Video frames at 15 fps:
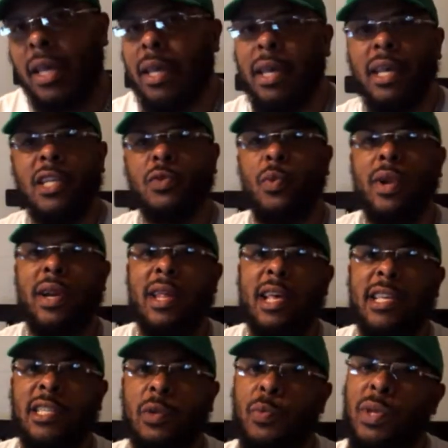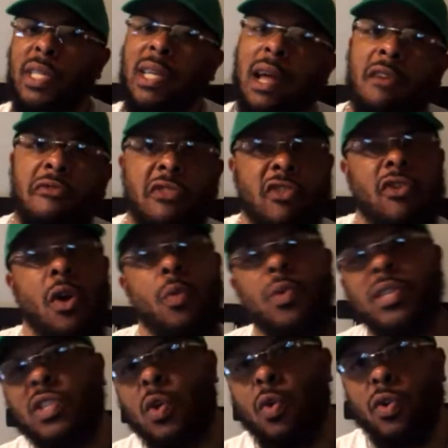it is what it is. And we just got to figure out
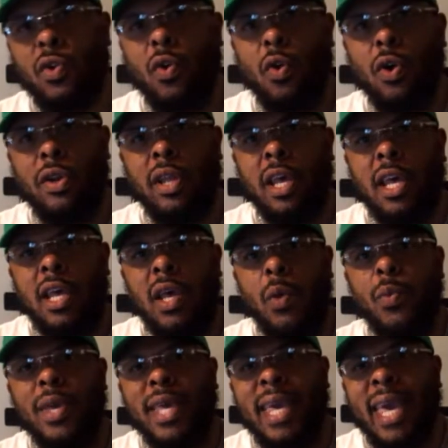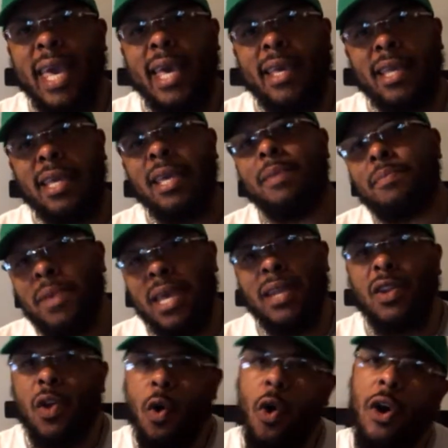what's going on. And we can't keep
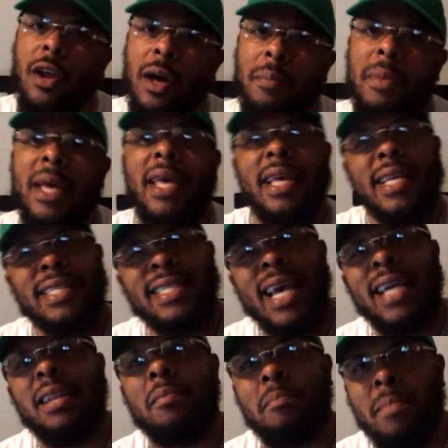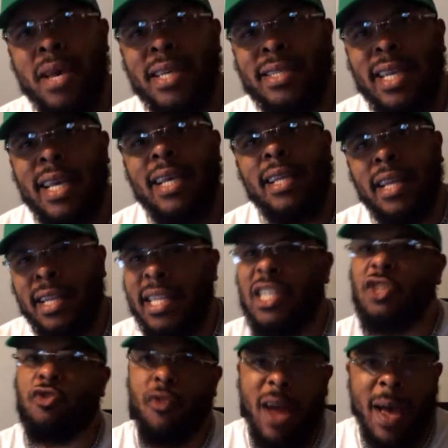getting caught up inside the mess and these
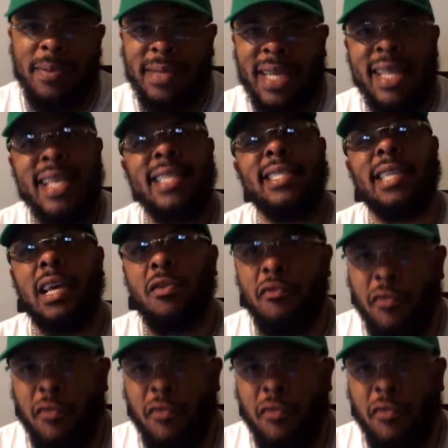traps that they're setting